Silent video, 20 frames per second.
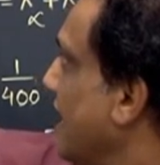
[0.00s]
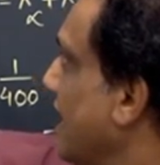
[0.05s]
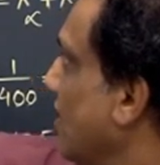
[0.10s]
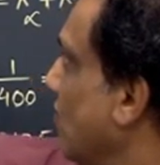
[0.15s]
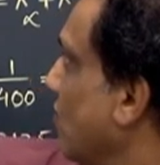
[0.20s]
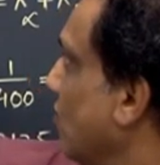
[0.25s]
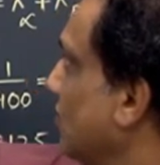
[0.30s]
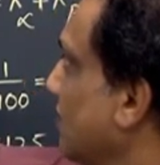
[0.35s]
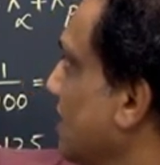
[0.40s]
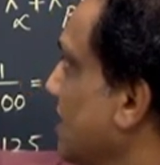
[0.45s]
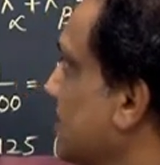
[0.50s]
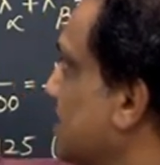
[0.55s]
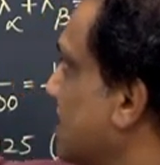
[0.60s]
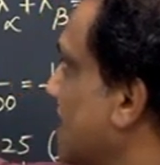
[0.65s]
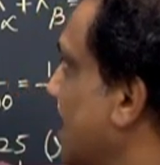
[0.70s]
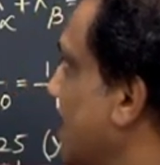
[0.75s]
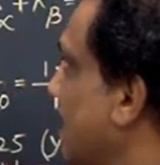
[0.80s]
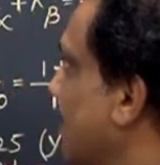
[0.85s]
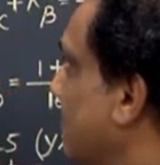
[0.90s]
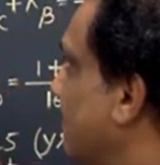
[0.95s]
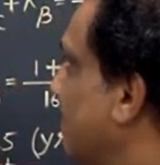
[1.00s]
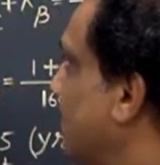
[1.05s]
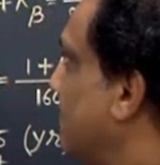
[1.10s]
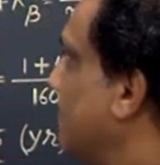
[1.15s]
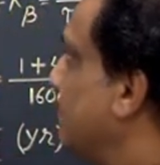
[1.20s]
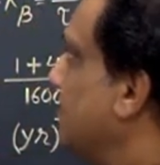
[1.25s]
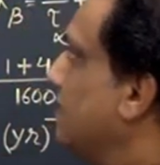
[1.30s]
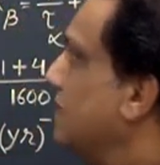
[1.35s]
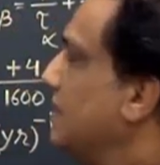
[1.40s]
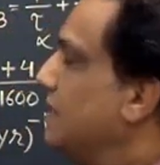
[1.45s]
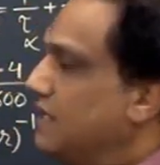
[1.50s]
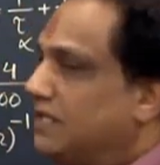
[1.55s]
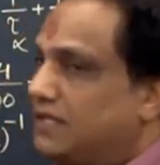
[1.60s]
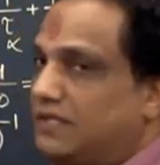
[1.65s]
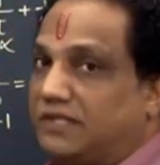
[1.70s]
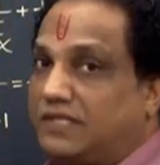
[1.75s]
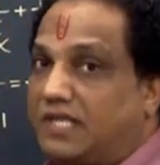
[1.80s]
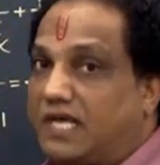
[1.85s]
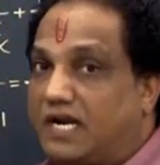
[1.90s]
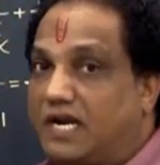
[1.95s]
And on this graph,
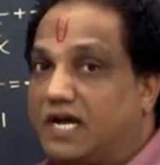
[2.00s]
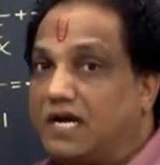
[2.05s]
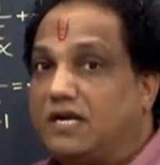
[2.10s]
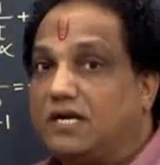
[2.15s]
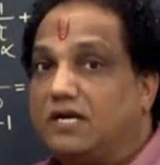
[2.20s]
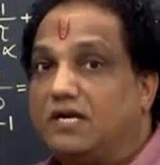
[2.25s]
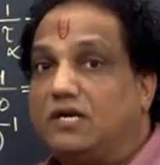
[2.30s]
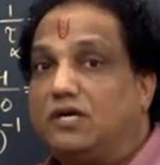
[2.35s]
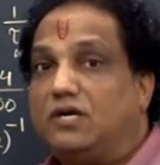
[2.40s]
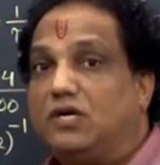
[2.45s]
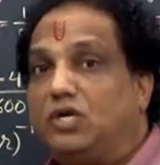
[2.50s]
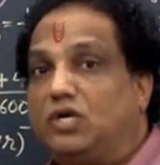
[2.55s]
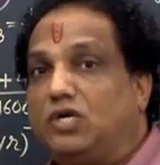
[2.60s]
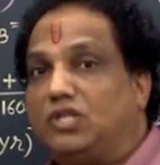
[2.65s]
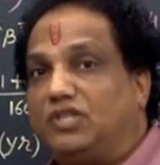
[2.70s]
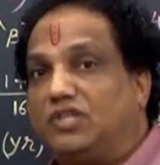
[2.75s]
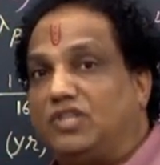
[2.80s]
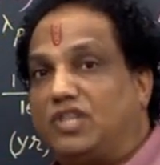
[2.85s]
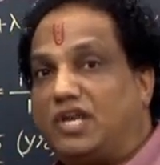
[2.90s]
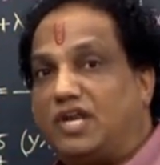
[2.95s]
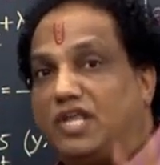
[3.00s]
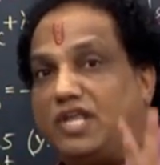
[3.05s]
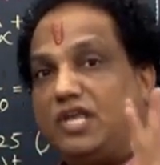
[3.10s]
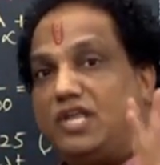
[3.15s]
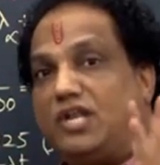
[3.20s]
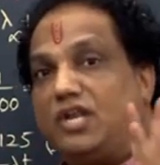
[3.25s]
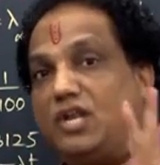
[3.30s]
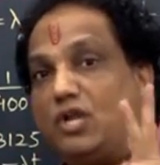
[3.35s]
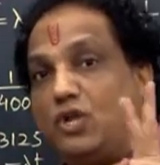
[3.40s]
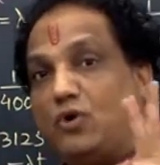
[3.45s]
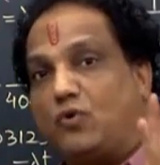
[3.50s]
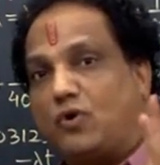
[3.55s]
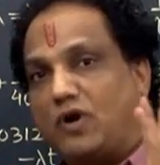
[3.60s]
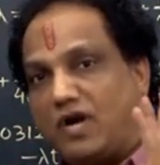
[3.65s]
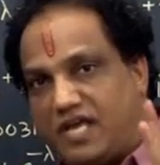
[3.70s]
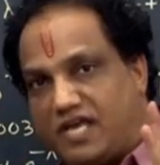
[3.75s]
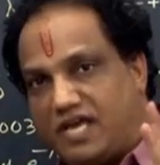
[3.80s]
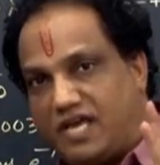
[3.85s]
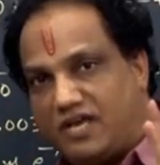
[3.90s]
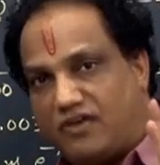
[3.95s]
there are three
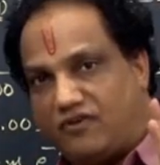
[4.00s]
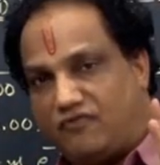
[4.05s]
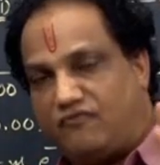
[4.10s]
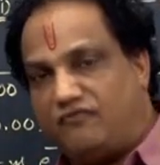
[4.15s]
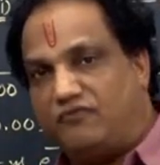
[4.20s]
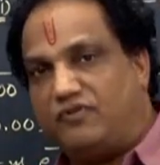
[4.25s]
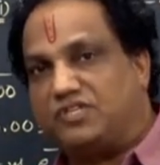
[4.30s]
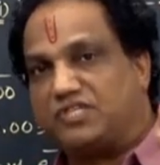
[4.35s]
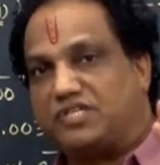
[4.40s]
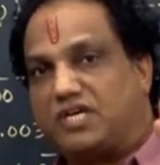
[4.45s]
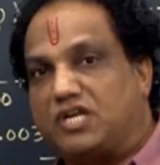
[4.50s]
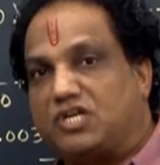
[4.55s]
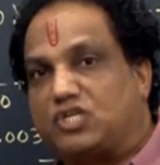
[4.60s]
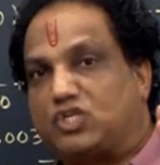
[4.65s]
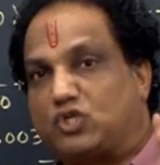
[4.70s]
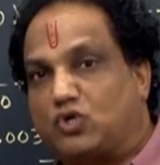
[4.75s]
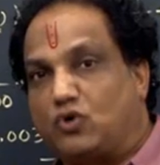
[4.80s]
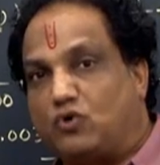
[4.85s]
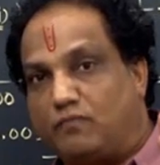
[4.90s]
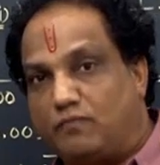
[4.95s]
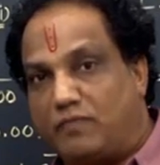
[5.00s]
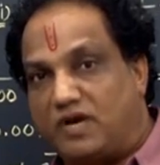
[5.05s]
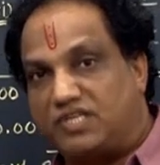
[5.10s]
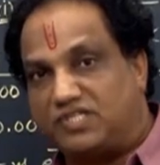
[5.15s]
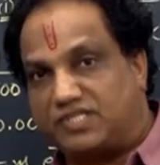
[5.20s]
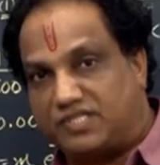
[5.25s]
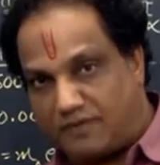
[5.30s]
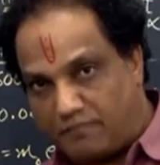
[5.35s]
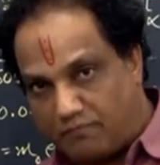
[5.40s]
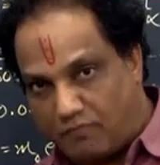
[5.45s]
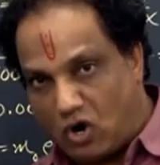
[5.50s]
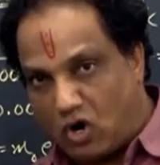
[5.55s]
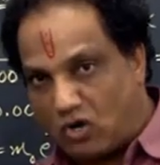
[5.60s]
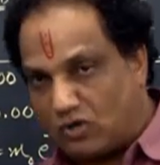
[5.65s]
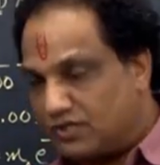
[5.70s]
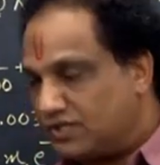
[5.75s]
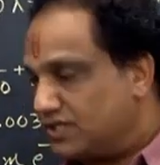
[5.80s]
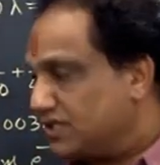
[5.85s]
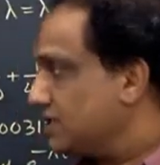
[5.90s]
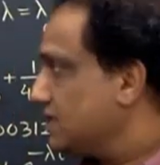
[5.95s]
nuclei which are shown by
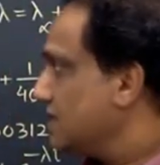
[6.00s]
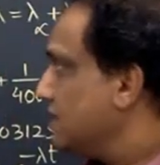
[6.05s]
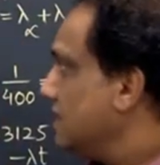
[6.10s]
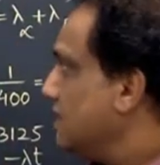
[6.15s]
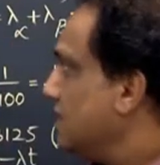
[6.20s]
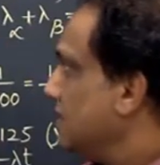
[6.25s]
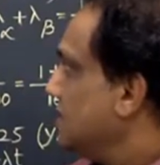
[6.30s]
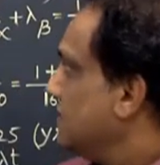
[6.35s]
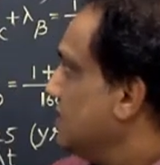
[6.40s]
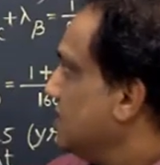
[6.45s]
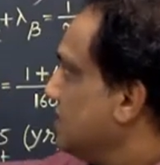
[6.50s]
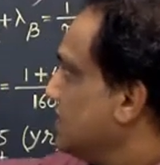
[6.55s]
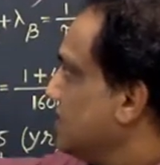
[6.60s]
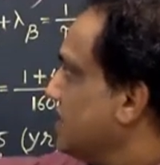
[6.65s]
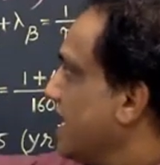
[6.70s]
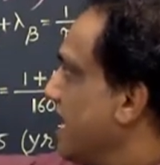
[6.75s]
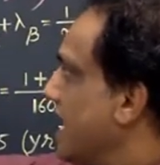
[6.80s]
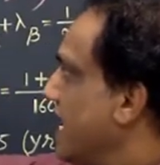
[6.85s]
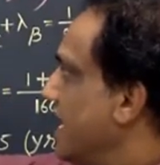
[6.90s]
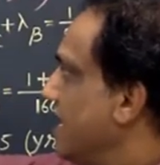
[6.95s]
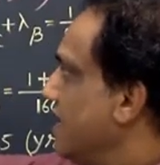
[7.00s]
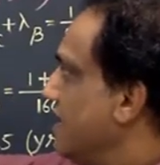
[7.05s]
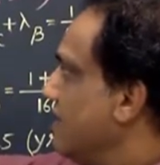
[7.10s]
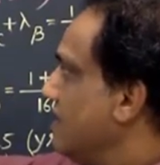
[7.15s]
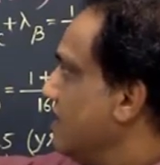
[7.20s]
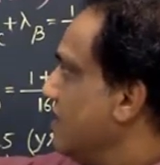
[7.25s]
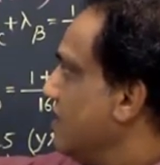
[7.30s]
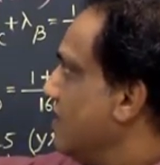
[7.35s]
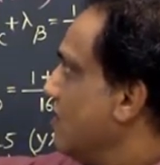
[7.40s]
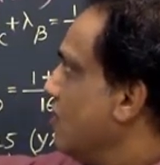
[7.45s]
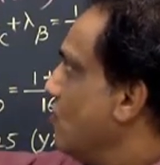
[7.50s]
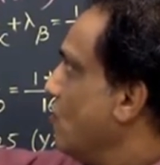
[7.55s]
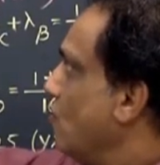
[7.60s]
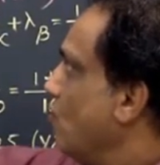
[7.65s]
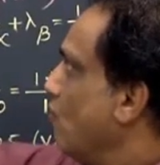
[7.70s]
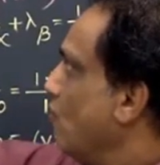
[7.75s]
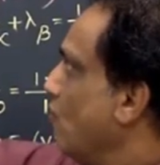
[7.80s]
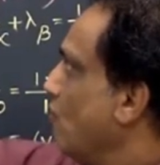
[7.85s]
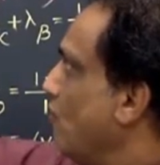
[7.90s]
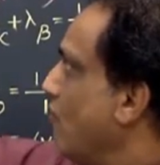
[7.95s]
symbols Z,
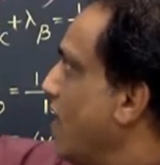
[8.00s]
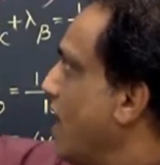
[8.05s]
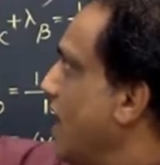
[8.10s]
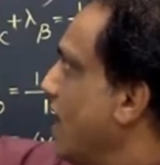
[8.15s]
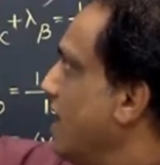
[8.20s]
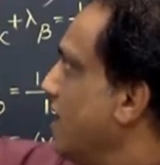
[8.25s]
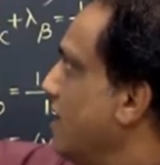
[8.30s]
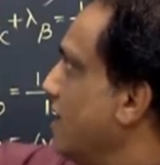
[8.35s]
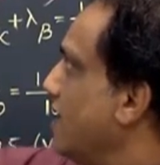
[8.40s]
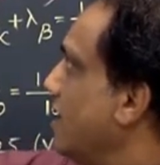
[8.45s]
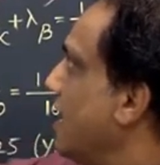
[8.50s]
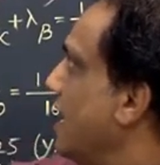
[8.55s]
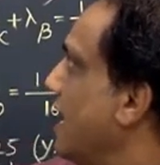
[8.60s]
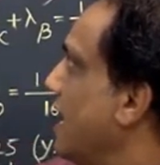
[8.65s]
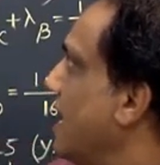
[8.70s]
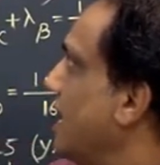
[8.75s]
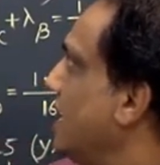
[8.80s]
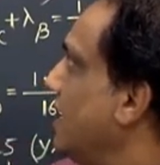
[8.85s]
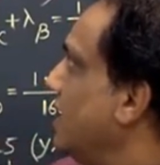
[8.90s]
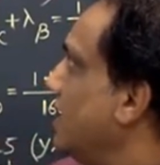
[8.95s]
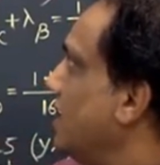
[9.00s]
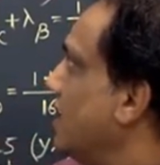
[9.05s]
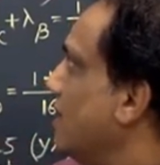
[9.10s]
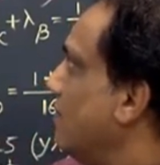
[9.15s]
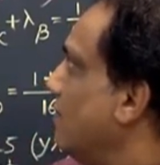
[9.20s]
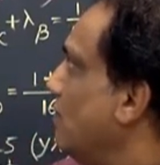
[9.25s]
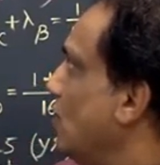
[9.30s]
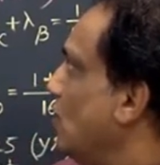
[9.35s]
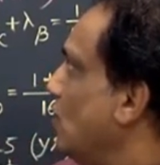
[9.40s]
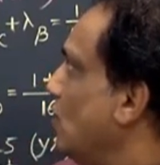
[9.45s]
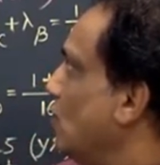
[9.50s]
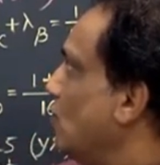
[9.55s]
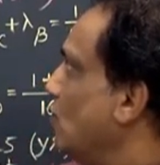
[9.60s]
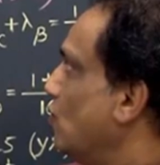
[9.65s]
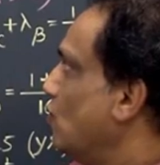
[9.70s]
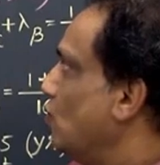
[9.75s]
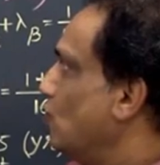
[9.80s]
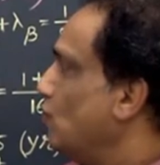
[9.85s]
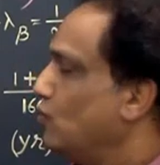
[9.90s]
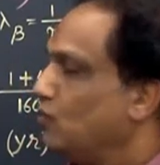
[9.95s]
Y and
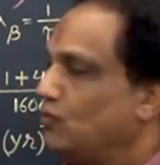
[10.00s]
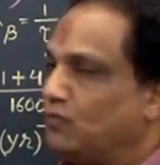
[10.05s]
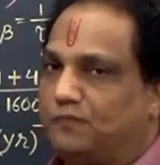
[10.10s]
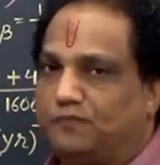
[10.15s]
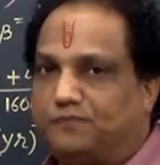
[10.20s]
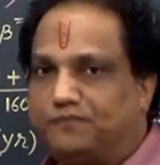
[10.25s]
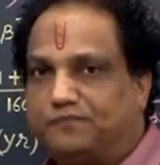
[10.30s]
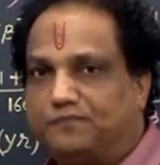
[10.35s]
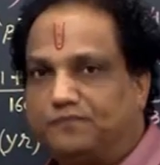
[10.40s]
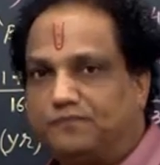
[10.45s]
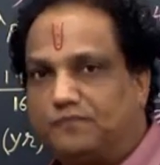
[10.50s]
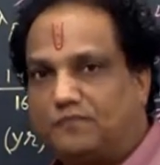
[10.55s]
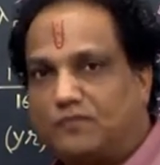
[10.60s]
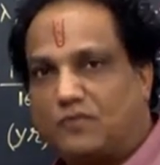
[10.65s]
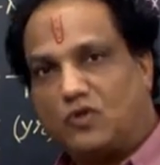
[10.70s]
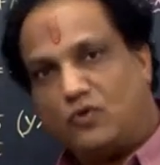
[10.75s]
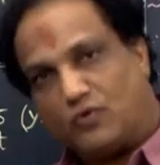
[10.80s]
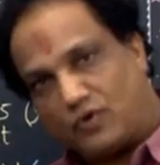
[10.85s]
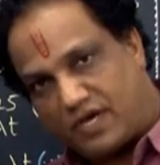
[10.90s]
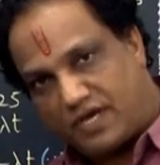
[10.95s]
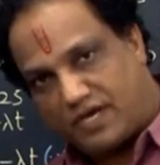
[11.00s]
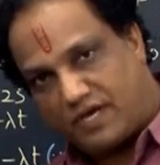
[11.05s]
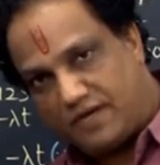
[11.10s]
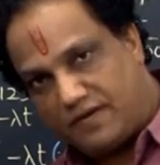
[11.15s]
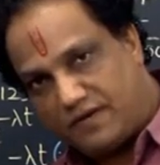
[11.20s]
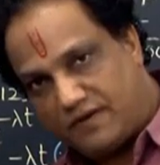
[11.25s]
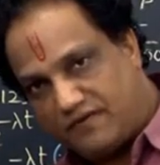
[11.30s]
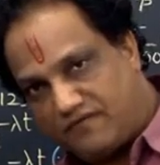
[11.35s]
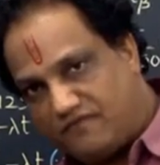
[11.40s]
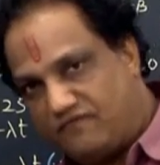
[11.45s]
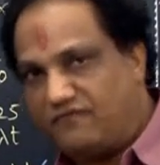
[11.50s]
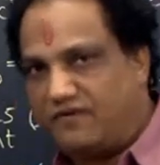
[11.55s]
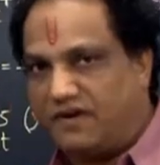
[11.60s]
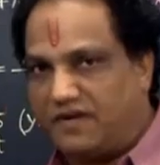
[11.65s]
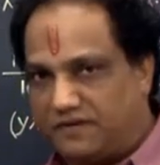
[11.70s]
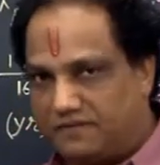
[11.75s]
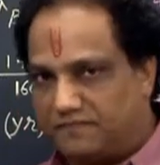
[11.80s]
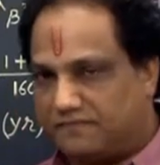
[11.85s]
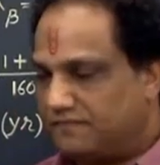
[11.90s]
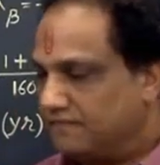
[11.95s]
W. Okay,
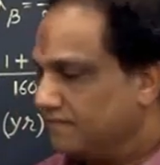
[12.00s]
fine.